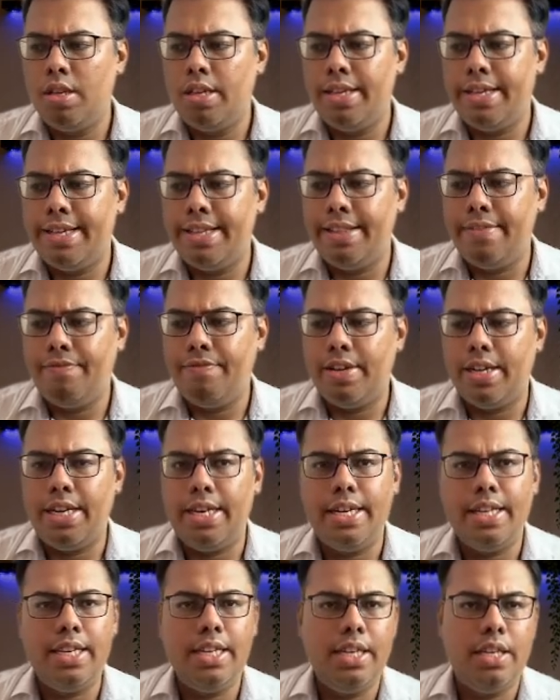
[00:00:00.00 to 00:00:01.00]
and
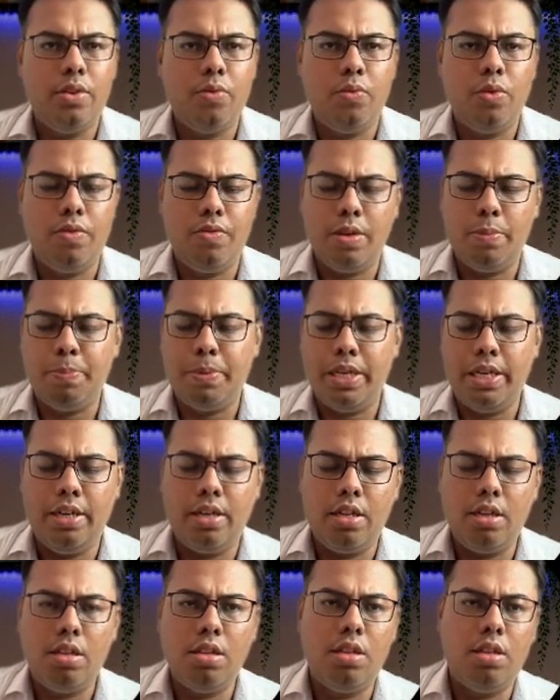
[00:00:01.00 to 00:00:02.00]
finally we will print
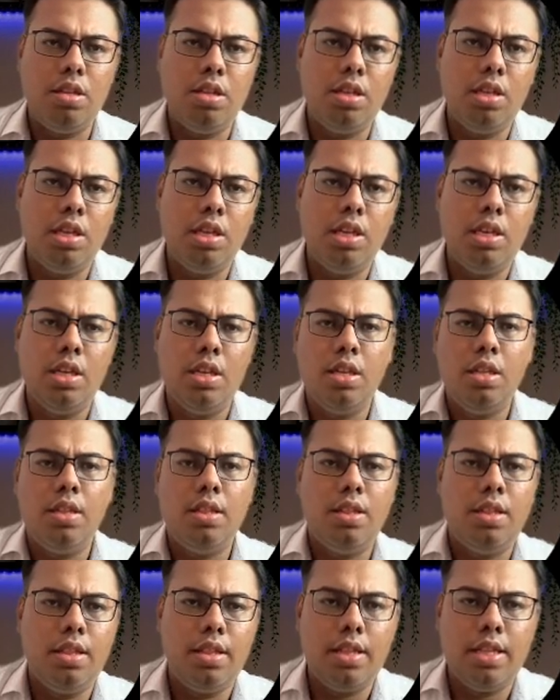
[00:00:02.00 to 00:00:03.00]
a
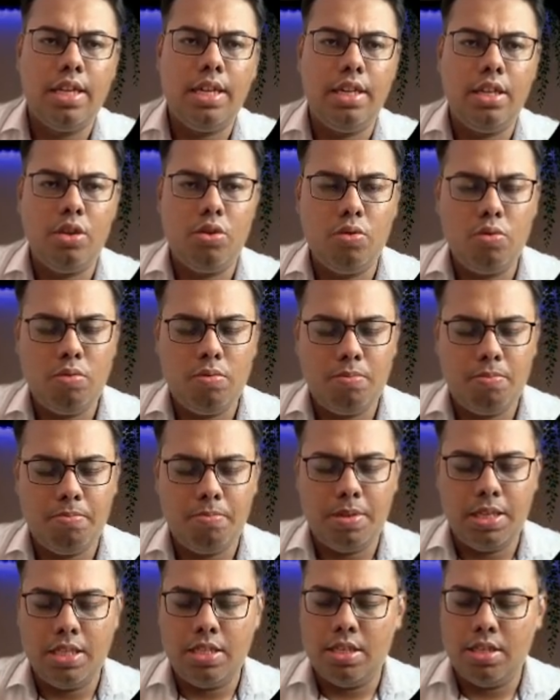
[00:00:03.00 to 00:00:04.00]
thank you
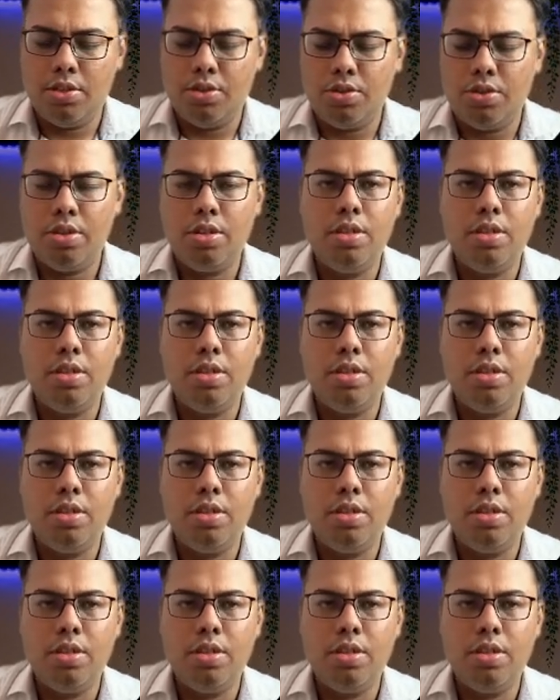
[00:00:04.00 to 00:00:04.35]
message.